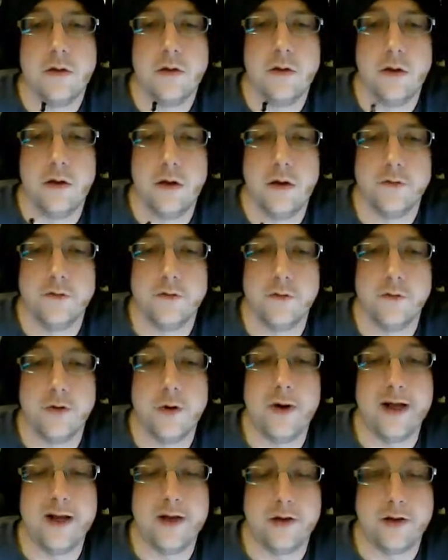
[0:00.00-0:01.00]
So
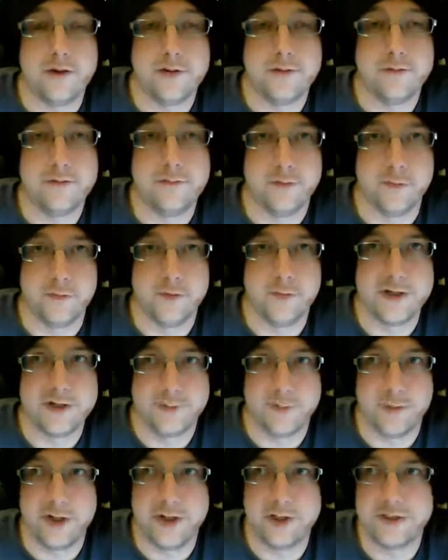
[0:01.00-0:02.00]
no allies from
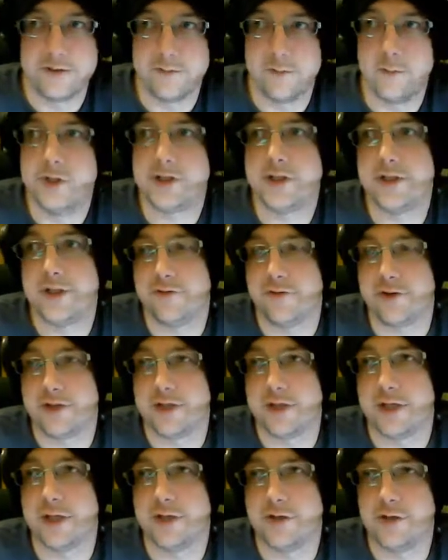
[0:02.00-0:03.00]
Space Marines, which is
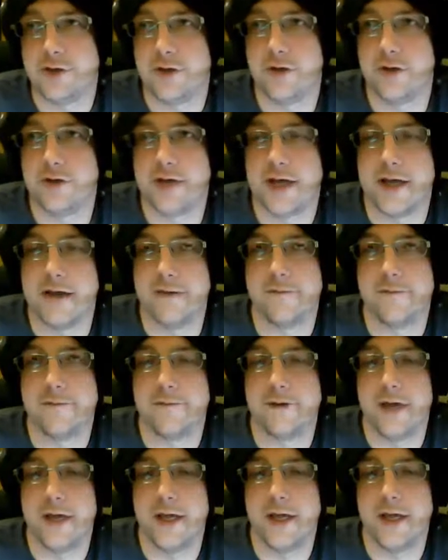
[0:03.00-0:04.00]
interesting because you could have
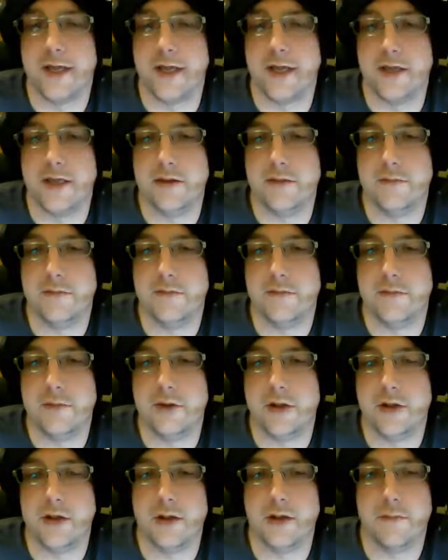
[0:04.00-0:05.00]
a
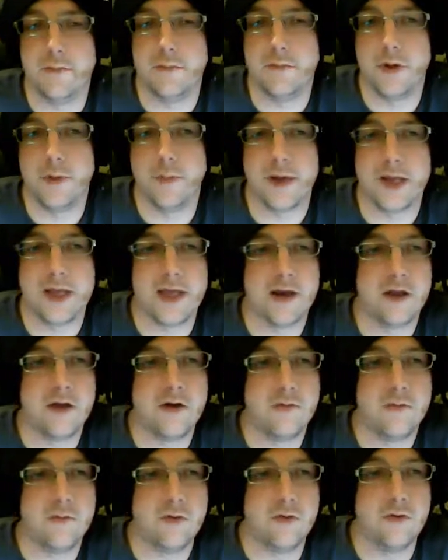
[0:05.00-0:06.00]

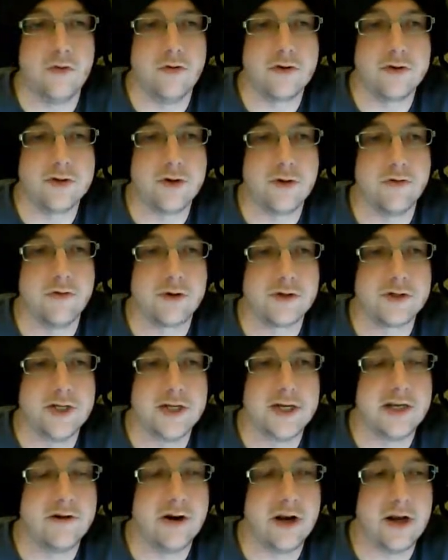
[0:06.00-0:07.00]
Mechanicum or a Solar
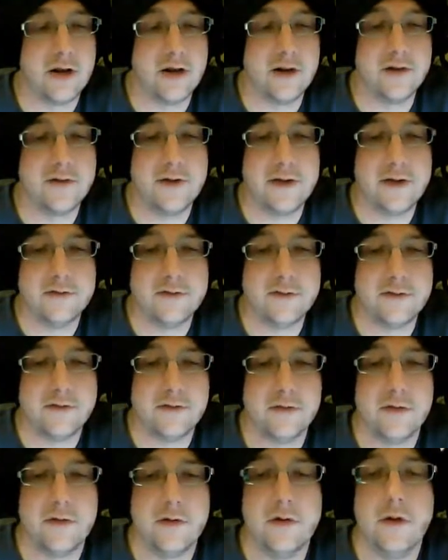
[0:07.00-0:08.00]
Auxiliary allied list
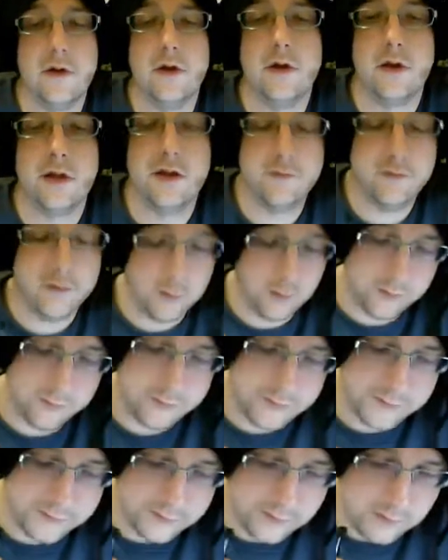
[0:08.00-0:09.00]
if you
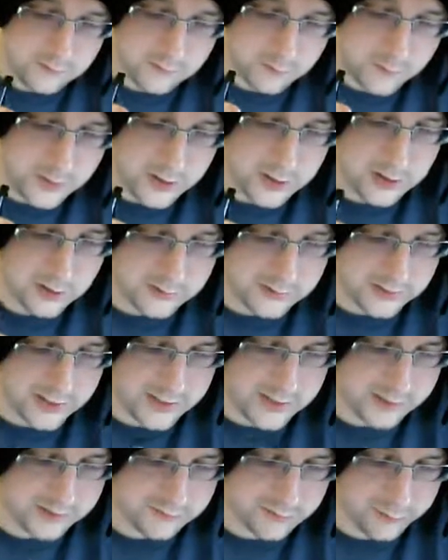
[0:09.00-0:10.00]
wanted to, but you can't take
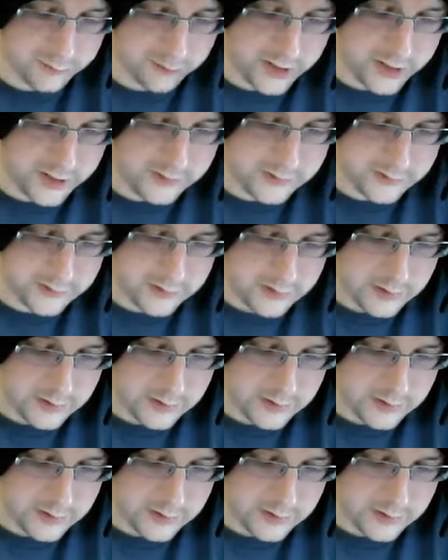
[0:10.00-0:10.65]
extra Marines.